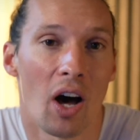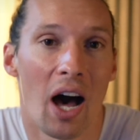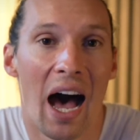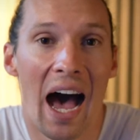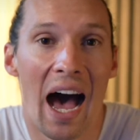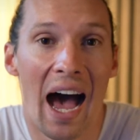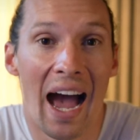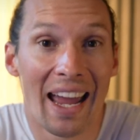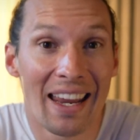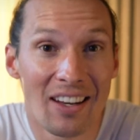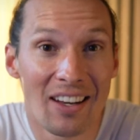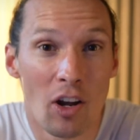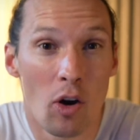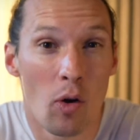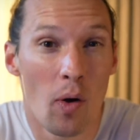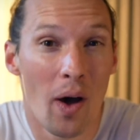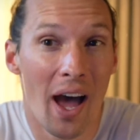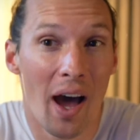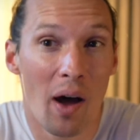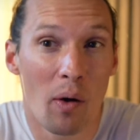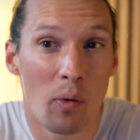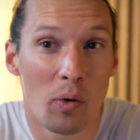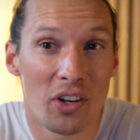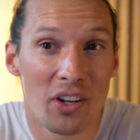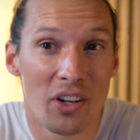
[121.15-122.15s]
I know how
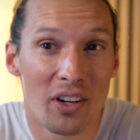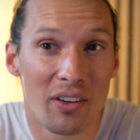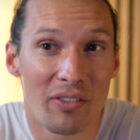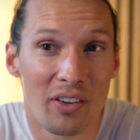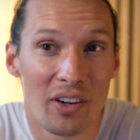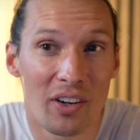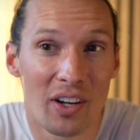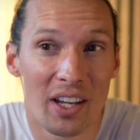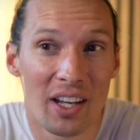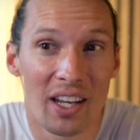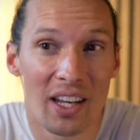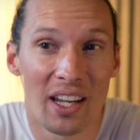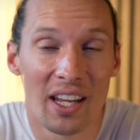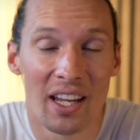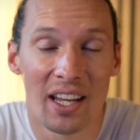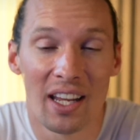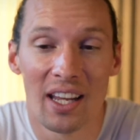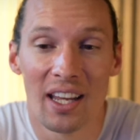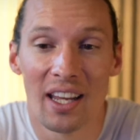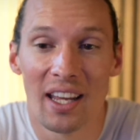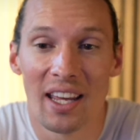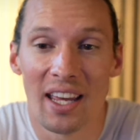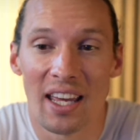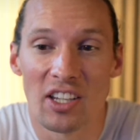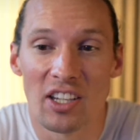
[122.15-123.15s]
we're different.
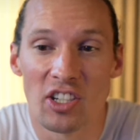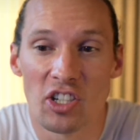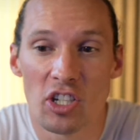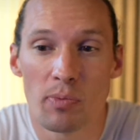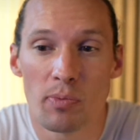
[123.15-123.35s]
It's just been